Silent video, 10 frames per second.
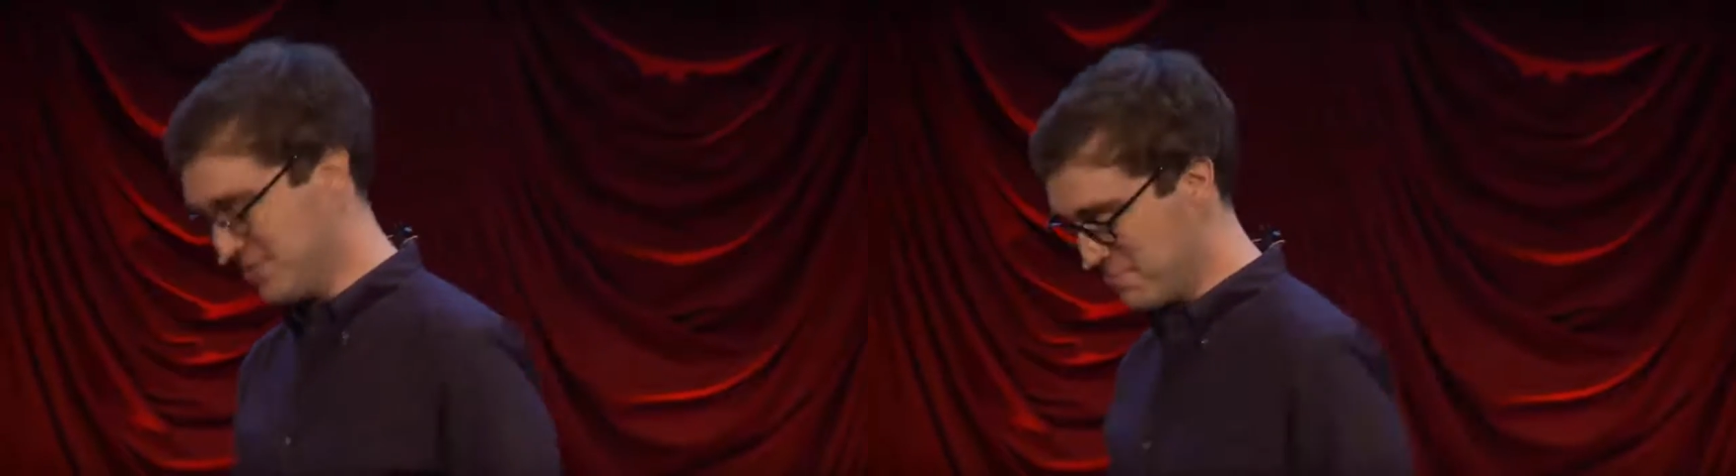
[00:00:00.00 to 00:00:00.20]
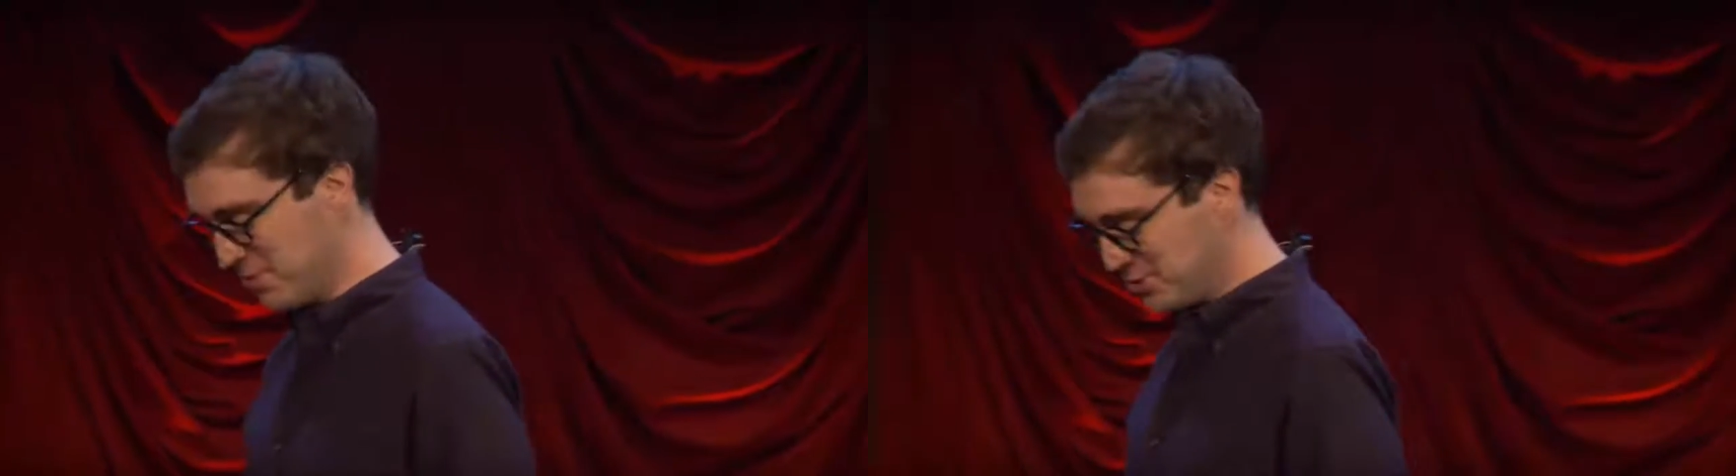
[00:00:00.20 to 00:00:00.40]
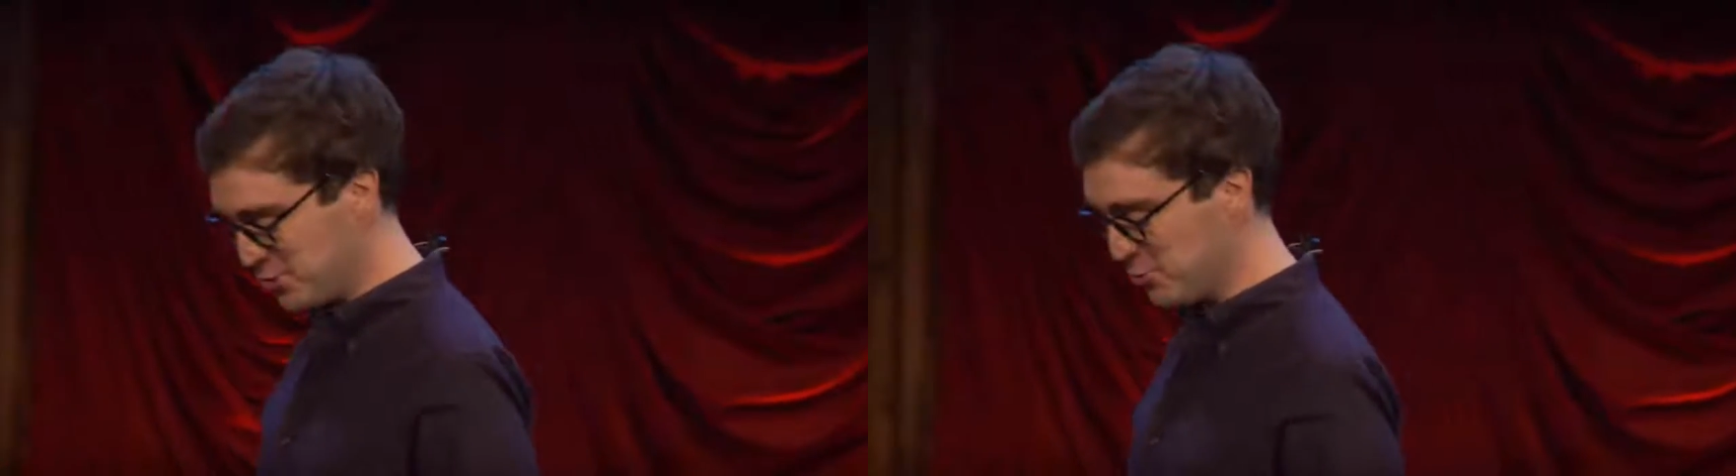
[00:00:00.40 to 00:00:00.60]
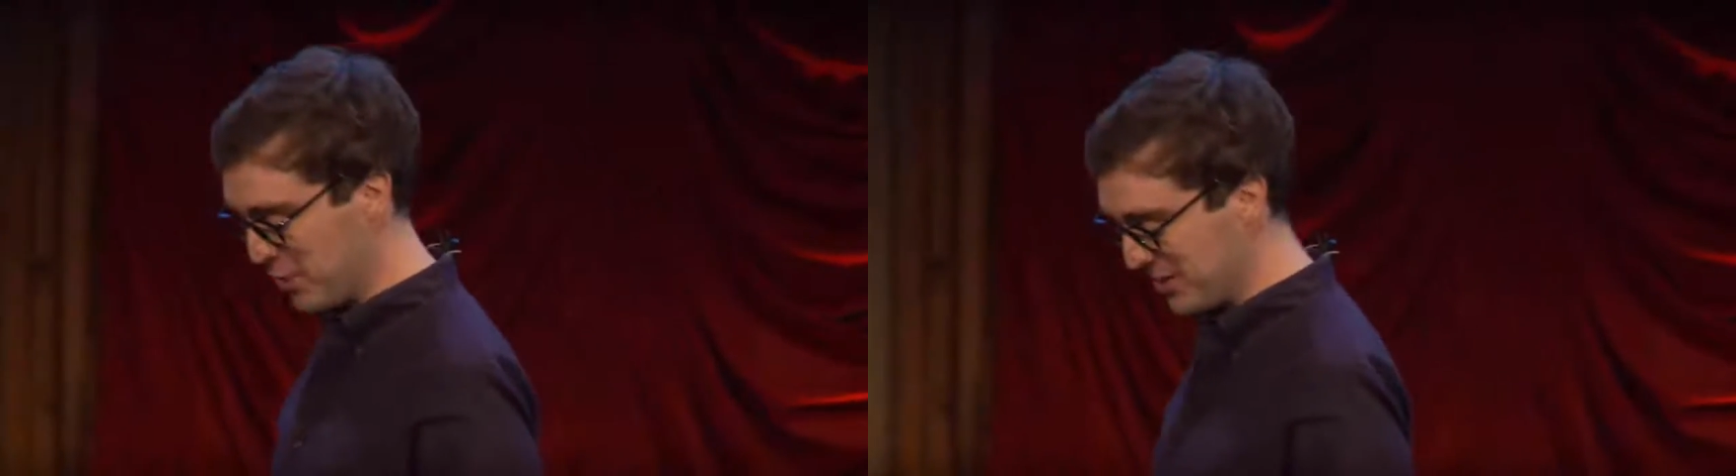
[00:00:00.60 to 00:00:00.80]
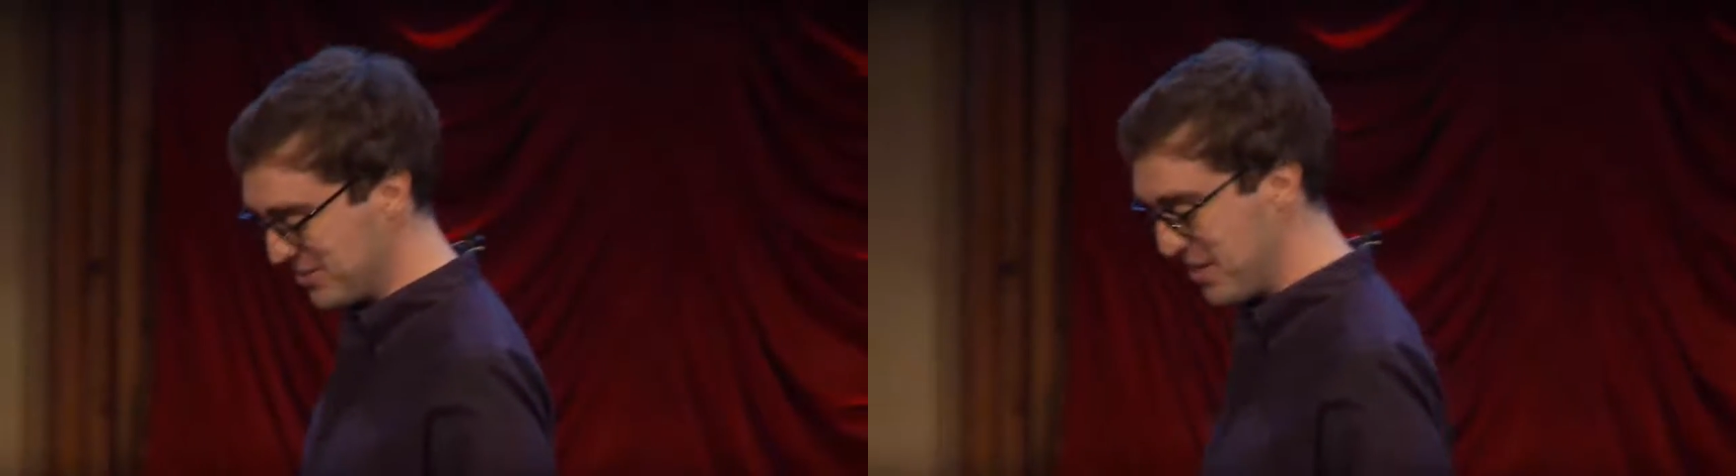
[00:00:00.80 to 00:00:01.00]
Something
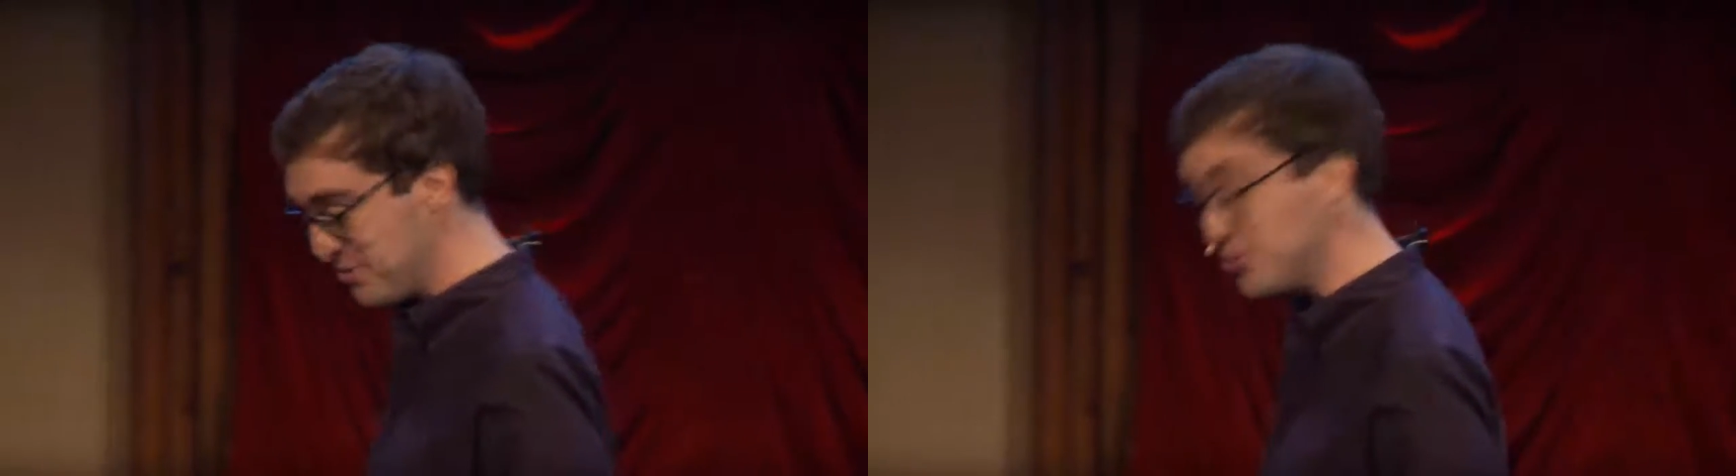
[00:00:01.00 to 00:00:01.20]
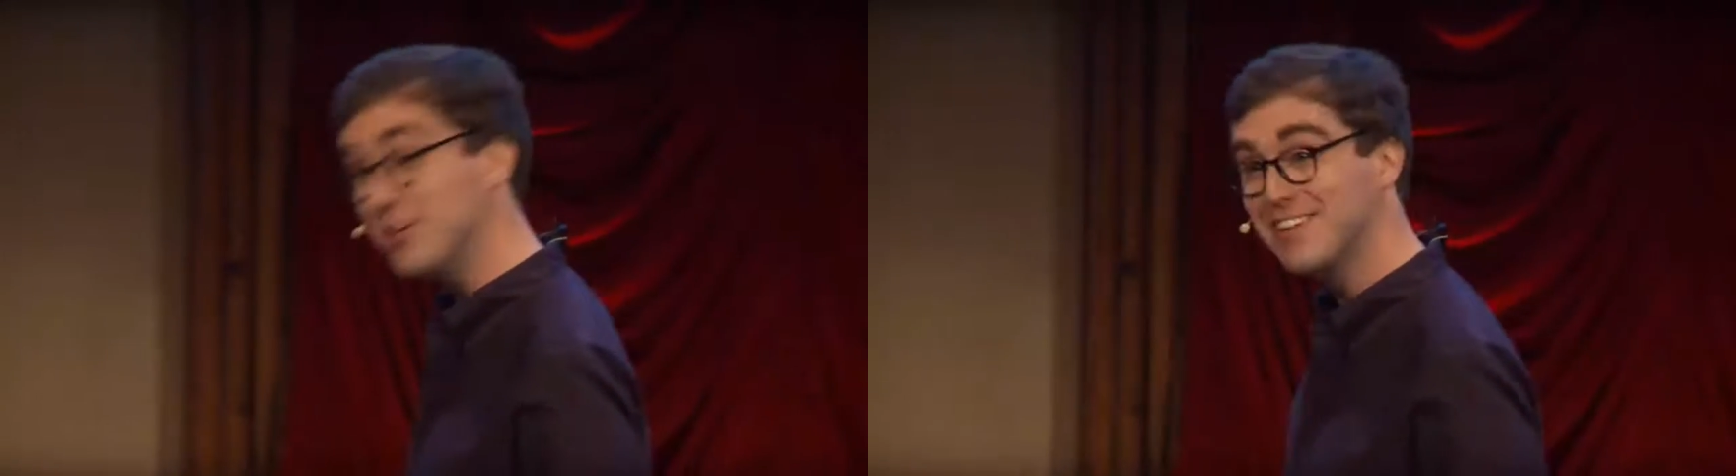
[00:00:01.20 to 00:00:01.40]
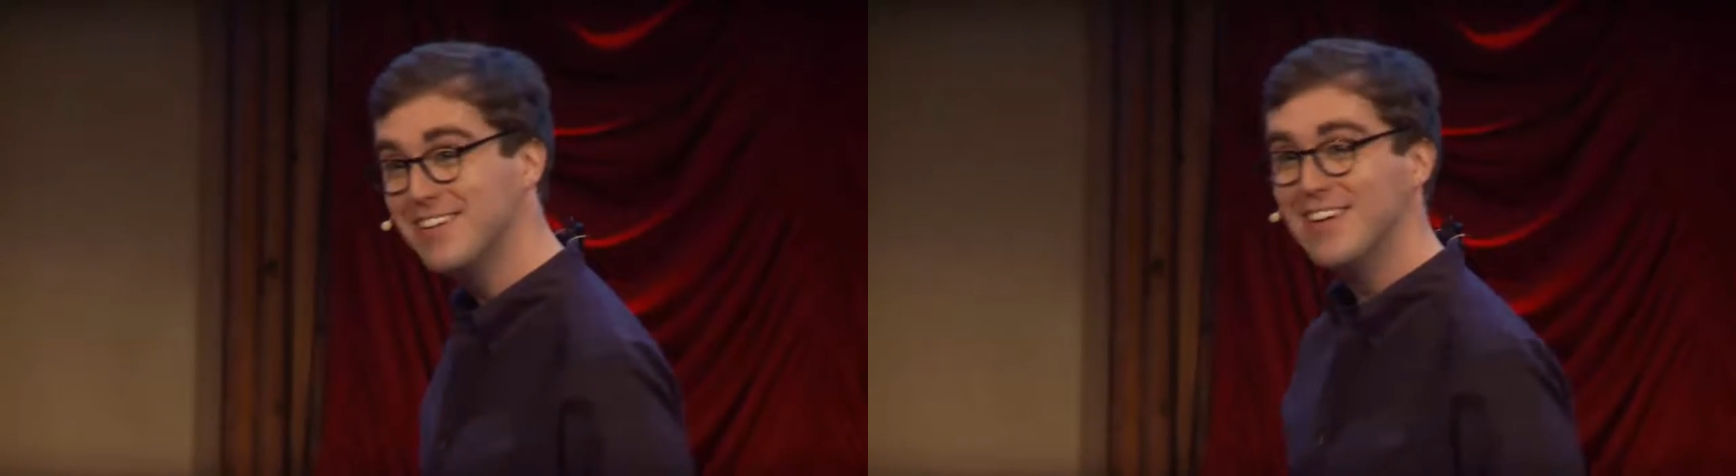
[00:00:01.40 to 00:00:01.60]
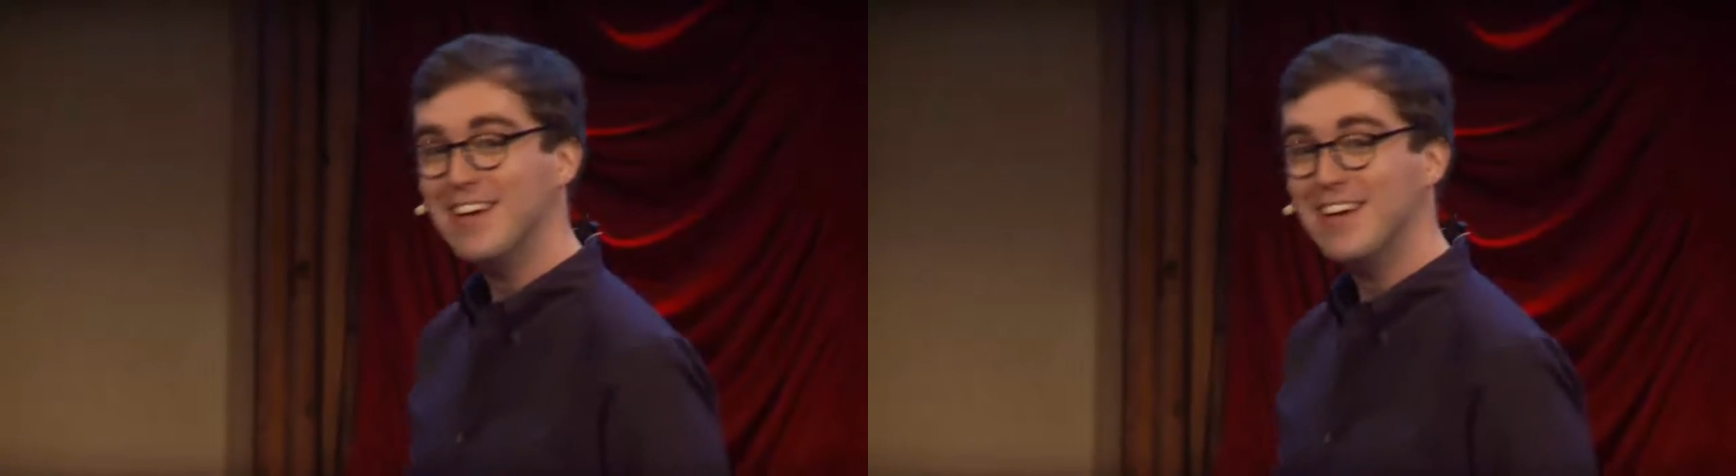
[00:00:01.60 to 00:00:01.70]
to break the tension.